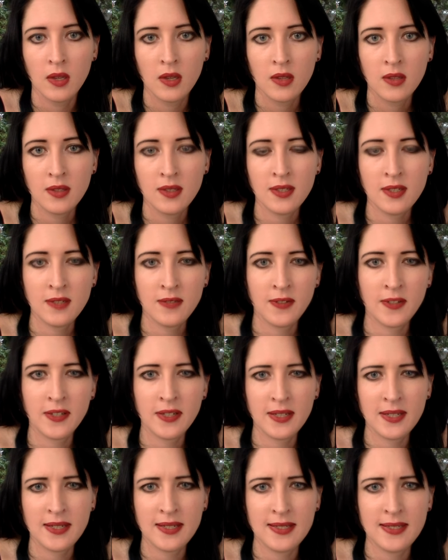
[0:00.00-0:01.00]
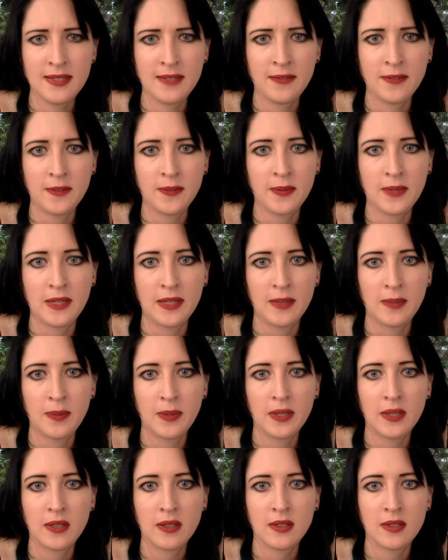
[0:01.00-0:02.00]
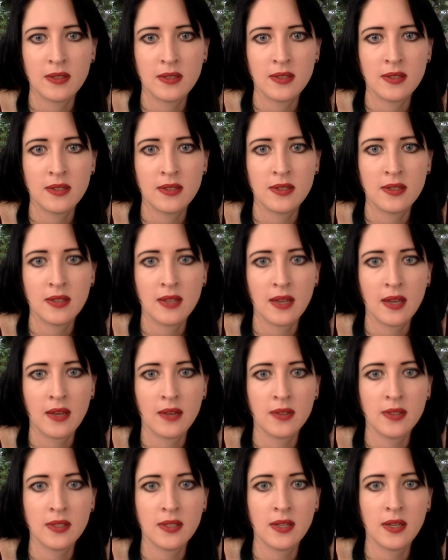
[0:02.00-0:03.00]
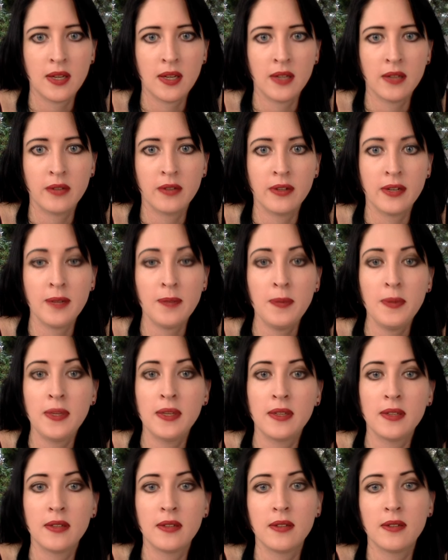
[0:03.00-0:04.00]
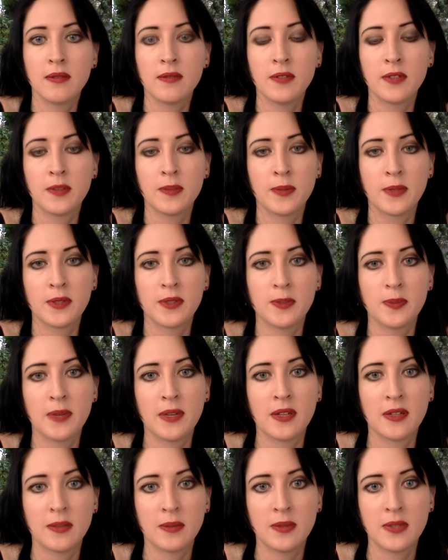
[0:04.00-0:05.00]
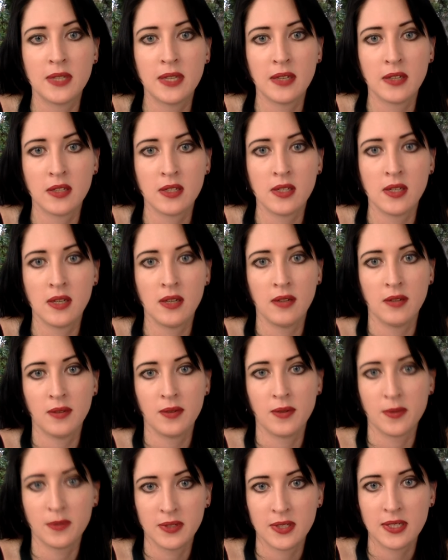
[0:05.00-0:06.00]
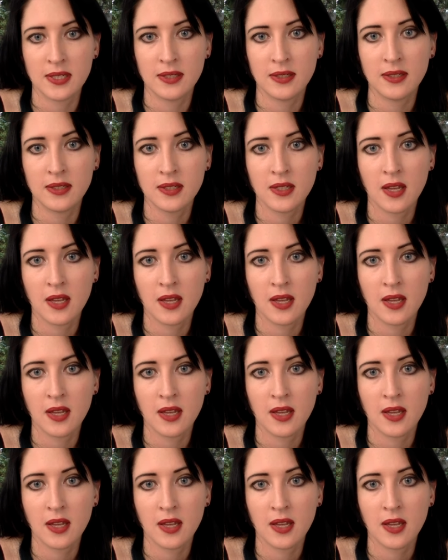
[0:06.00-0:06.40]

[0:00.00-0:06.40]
This is very easy for me because the house that I grew up in, for the most part, was actually haunted.